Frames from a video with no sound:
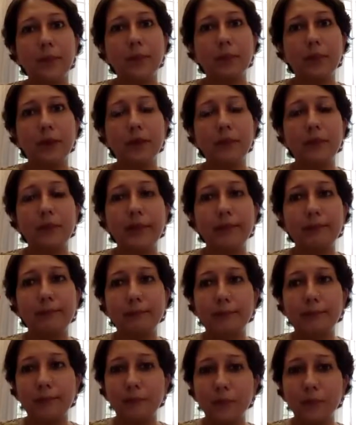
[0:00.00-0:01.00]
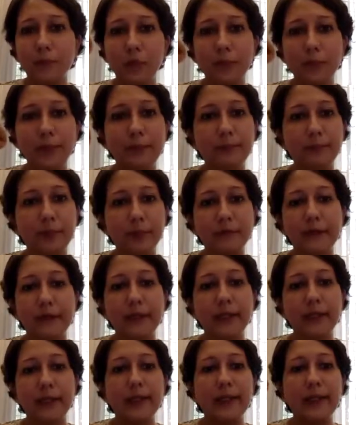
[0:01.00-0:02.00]
But we be
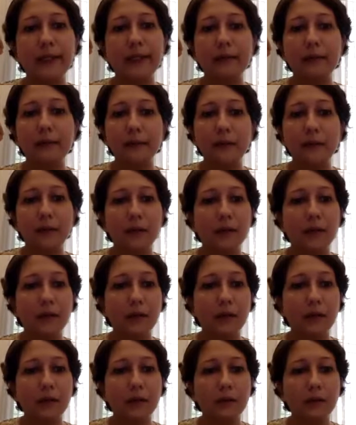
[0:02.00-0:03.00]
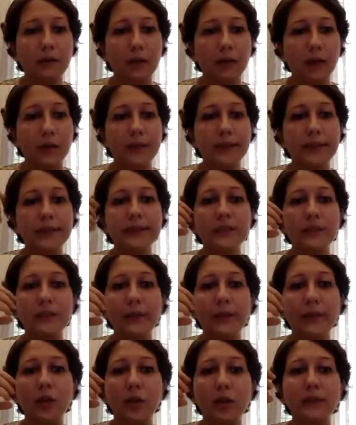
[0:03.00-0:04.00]
perfectly honest,
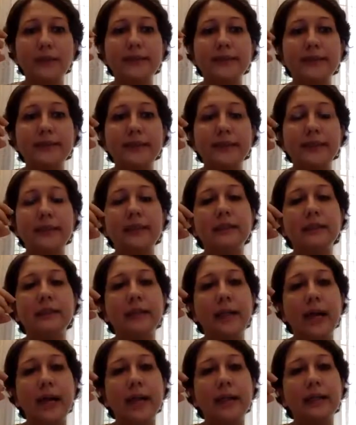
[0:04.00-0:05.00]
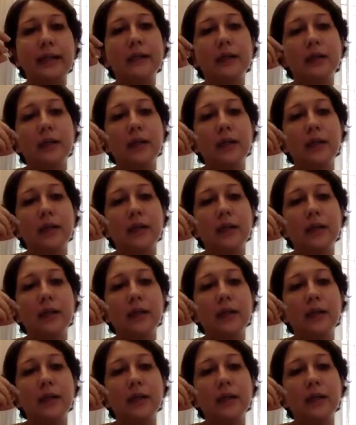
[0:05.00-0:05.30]
we're not seeing that